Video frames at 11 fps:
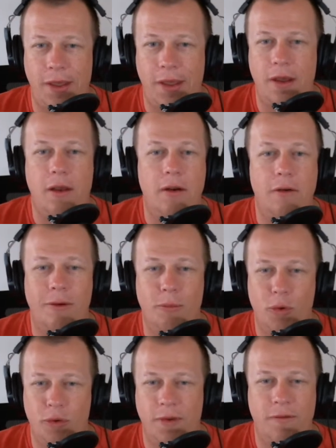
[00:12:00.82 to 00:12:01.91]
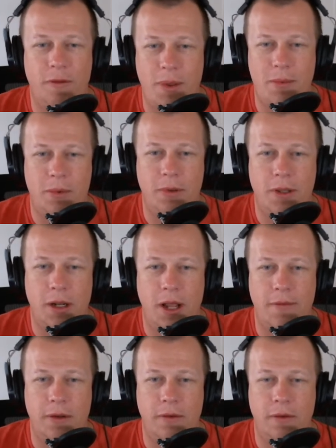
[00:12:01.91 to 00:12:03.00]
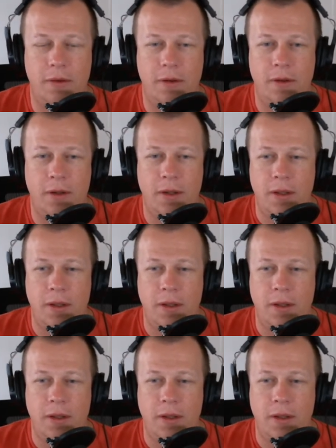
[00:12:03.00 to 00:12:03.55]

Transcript: there, remove it for people oh, who can't oh, have it. Right.